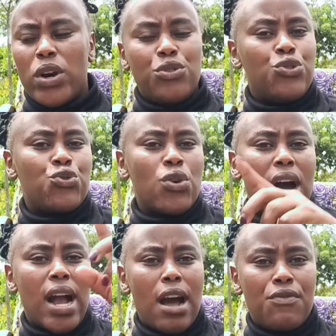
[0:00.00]
When you draw
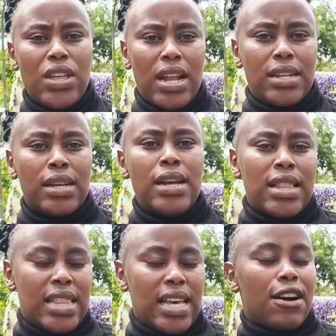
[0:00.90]
a curve,
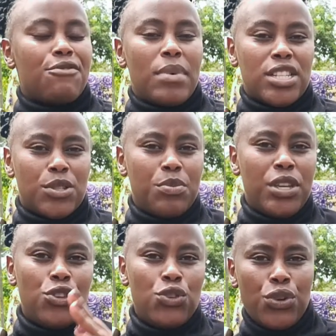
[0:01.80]
the curve must be
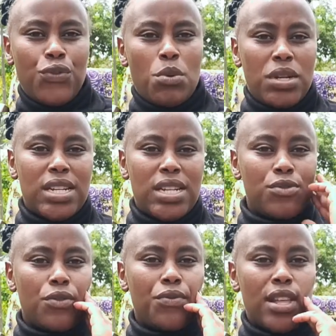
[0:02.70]
uniform in terms
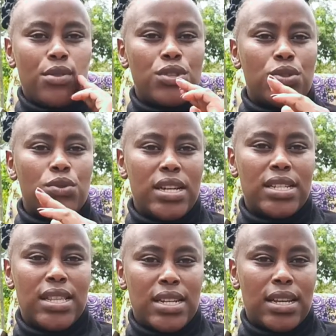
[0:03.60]
of there are those
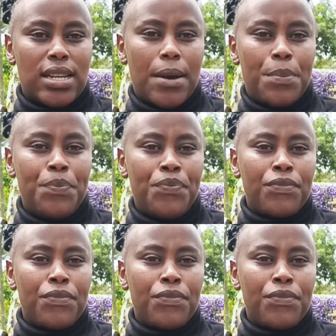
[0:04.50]
students that...